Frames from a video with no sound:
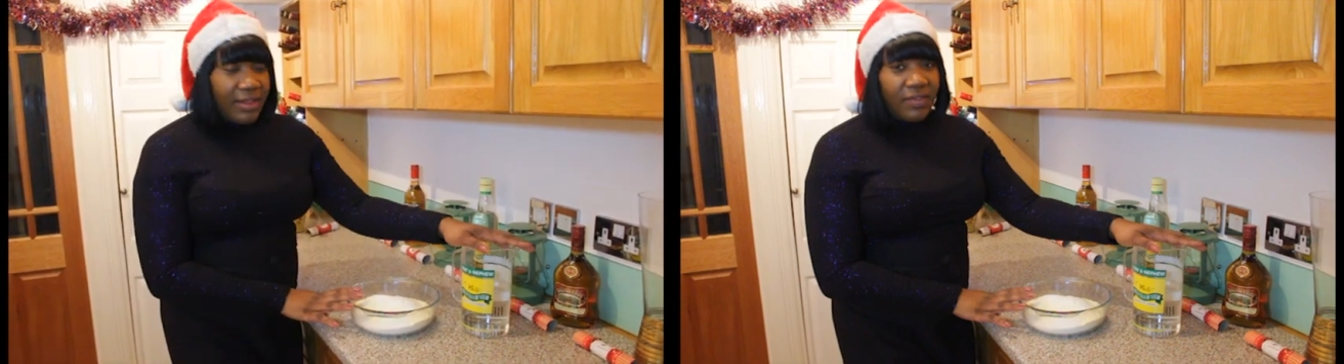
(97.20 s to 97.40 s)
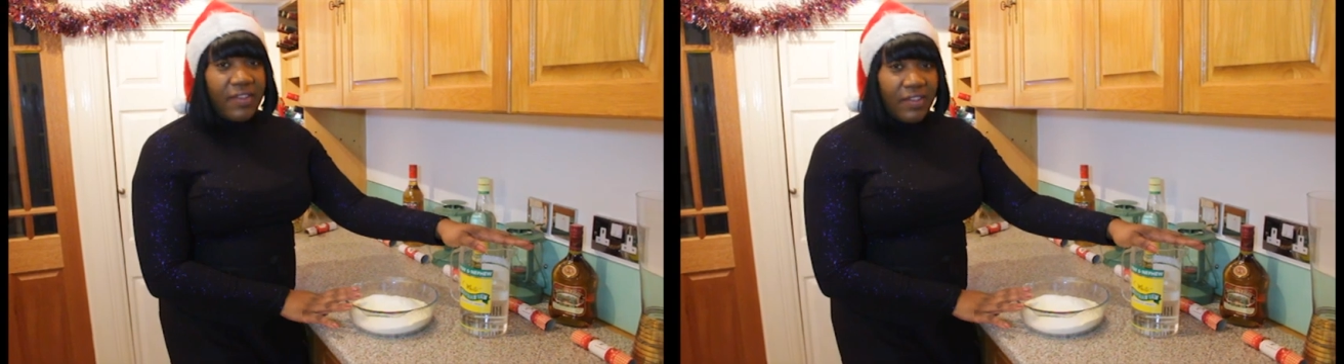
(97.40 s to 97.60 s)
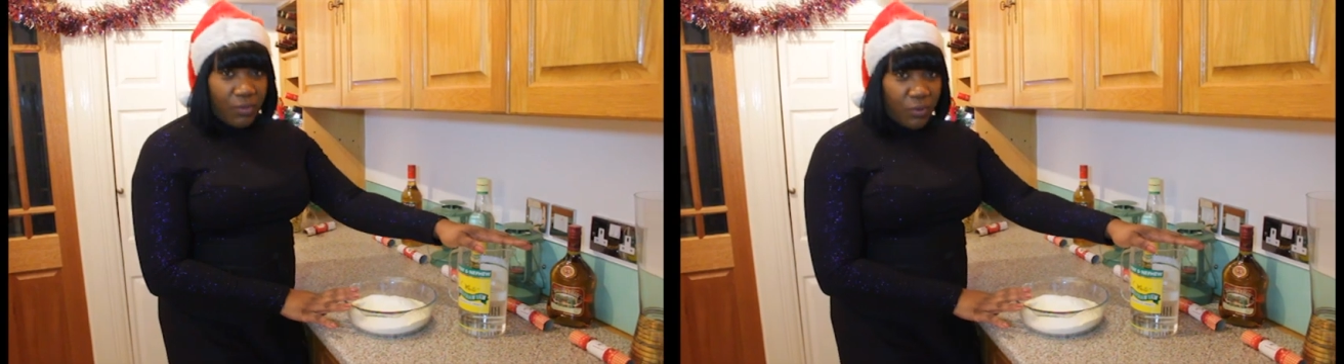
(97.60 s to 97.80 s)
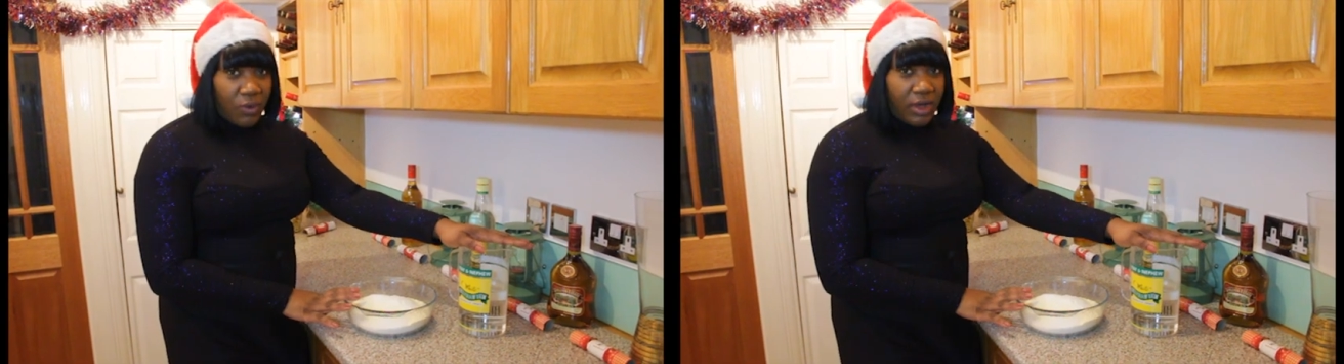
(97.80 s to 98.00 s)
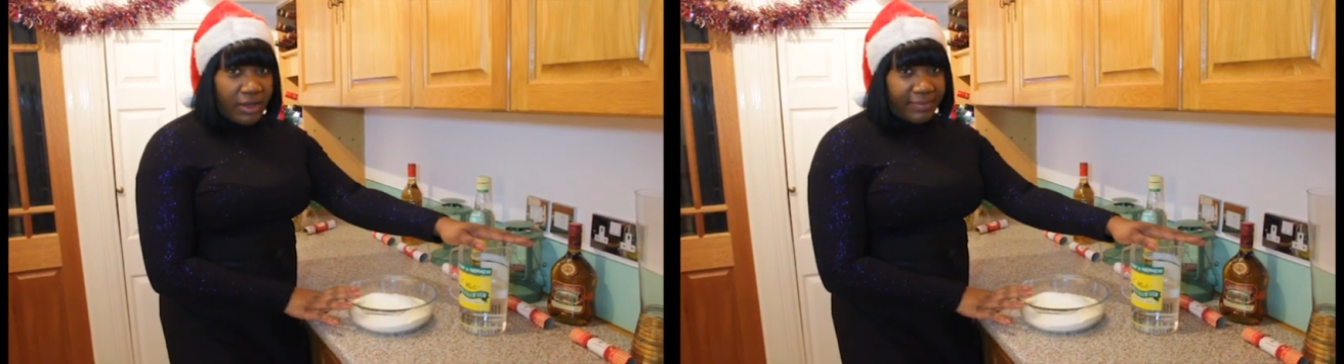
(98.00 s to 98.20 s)
This is
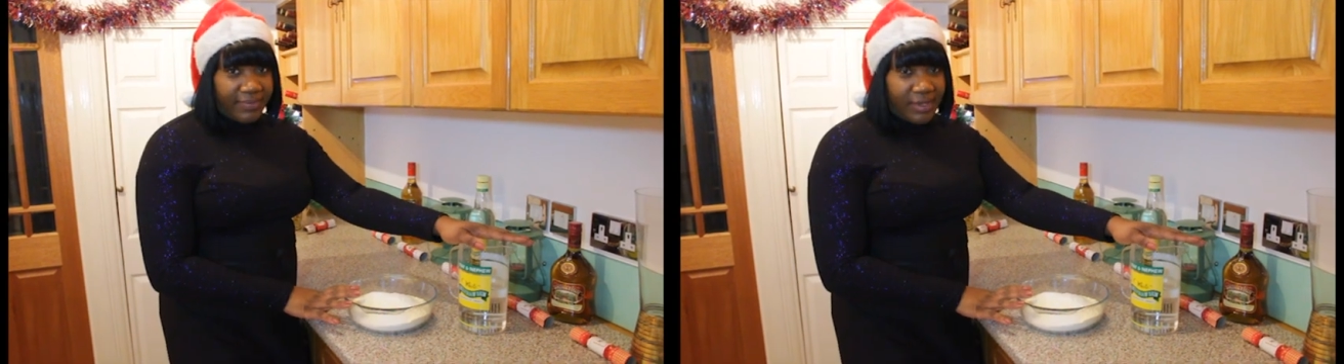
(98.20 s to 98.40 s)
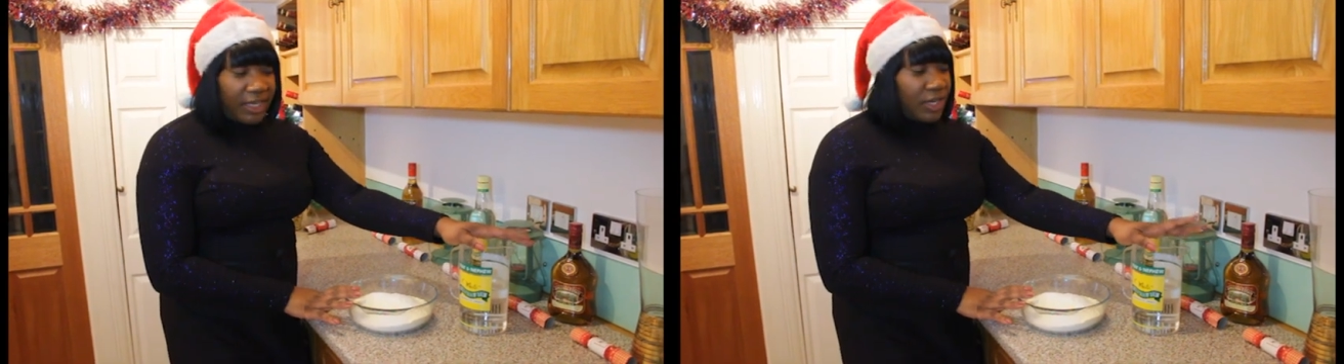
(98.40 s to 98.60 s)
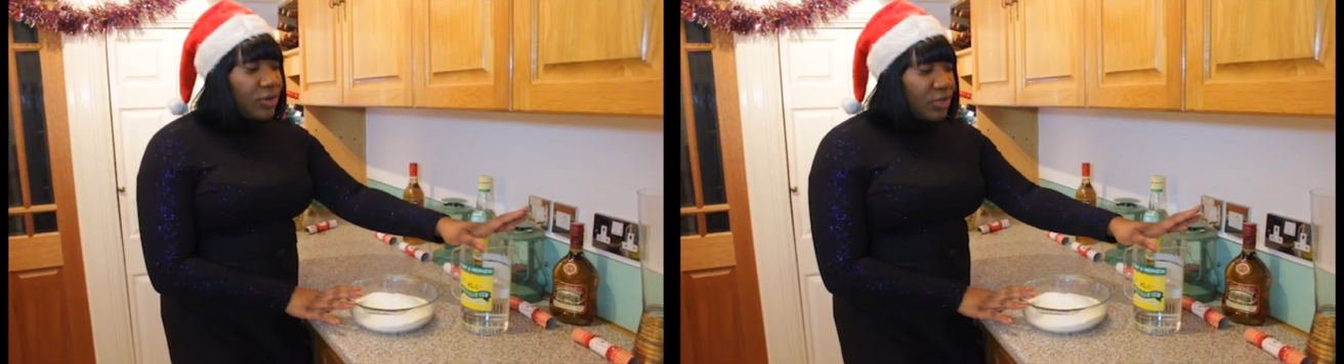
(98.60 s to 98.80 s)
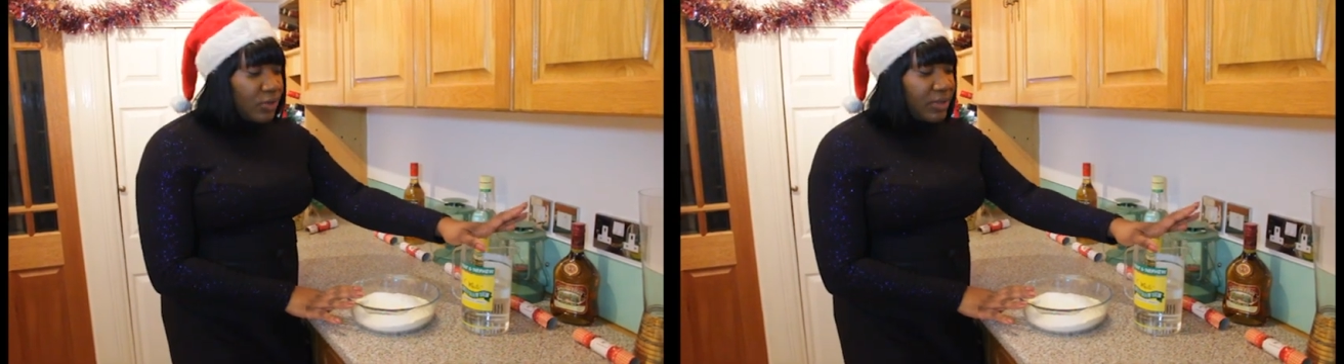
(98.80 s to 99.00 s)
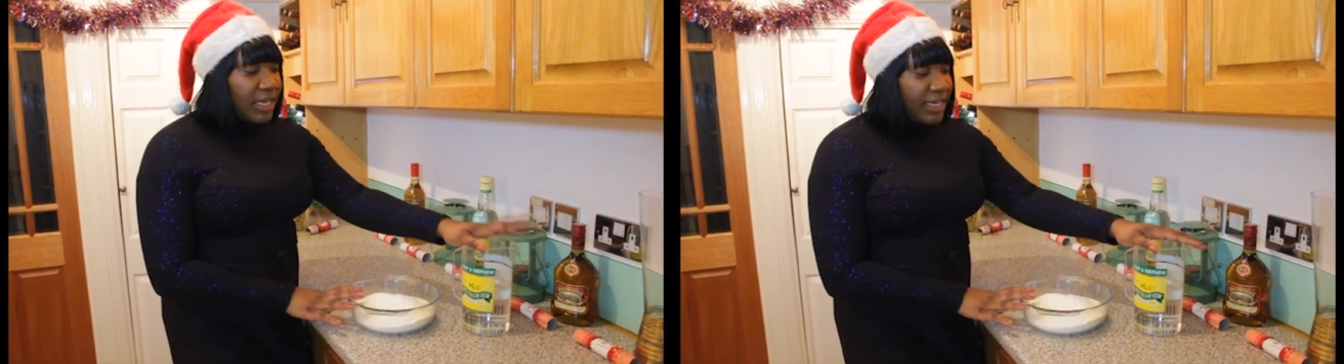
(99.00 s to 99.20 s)
water. I know
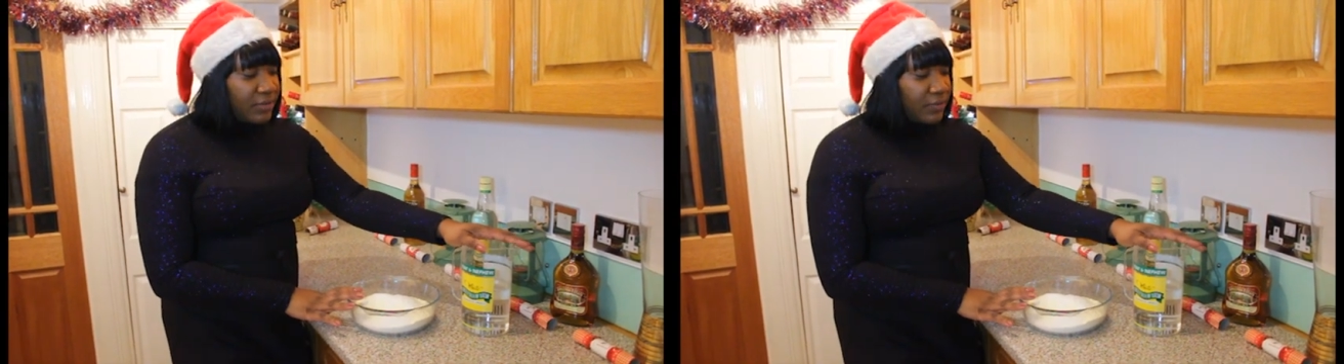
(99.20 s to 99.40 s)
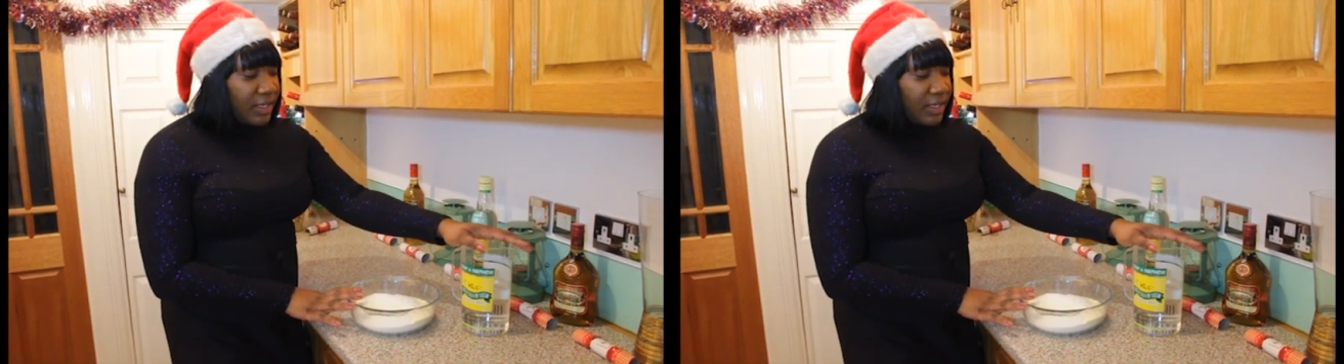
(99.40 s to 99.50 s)
you would like to